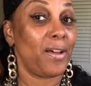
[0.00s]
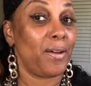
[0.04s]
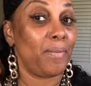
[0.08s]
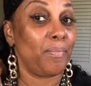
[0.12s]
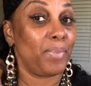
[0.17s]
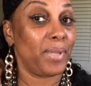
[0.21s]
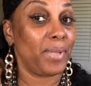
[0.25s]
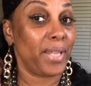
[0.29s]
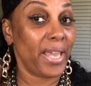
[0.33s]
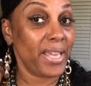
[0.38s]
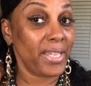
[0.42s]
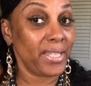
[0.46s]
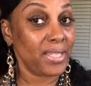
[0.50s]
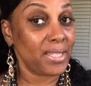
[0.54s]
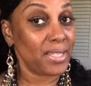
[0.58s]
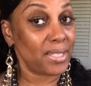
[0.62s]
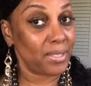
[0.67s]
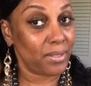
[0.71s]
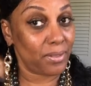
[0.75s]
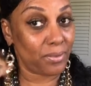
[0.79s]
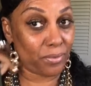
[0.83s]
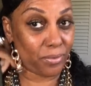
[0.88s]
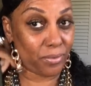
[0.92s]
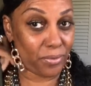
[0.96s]

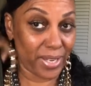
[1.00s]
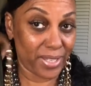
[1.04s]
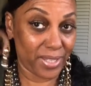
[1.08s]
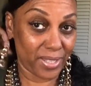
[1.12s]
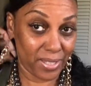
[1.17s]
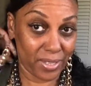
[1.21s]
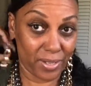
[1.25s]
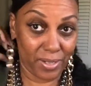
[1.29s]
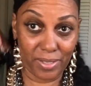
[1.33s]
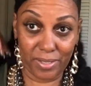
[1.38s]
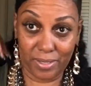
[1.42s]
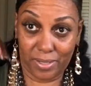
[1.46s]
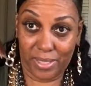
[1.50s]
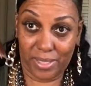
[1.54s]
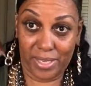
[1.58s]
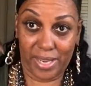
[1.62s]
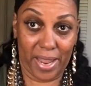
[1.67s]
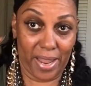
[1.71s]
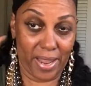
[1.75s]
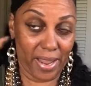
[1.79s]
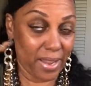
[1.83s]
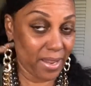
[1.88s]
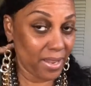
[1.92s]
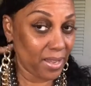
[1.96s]
blessed rest of the
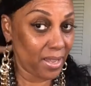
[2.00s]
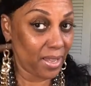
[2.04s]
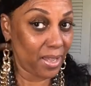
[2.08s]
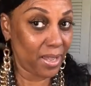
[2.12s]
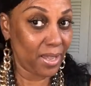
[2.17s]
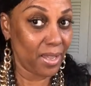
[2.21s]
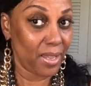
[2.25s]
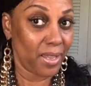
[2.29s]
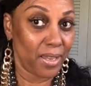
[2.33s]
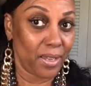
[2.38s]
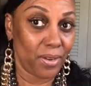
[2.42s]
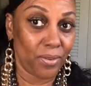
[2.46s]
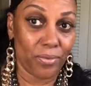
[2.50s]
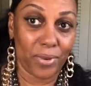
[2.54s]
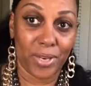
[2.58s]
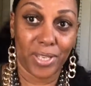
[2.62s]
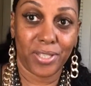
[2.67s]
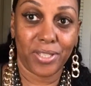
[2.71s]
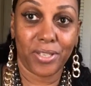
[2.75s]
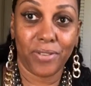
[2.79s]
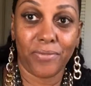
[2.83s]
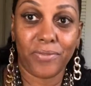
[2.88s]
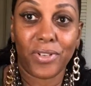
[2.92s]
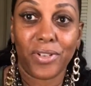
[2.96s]
day,
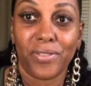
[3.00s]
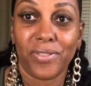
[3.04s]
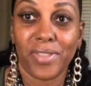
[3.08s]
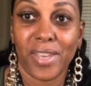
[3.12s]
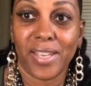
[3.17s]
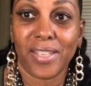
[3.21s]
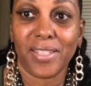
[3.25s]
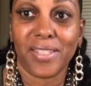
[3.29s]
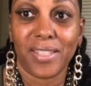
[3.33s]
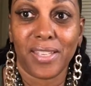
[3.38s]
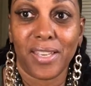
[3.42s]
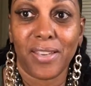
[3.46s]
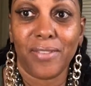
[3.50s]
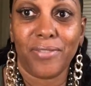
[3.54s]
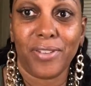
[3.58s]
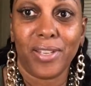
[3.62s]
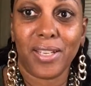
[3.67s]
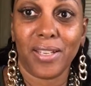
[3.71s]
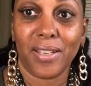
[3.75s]
rest of your Thanksgiving.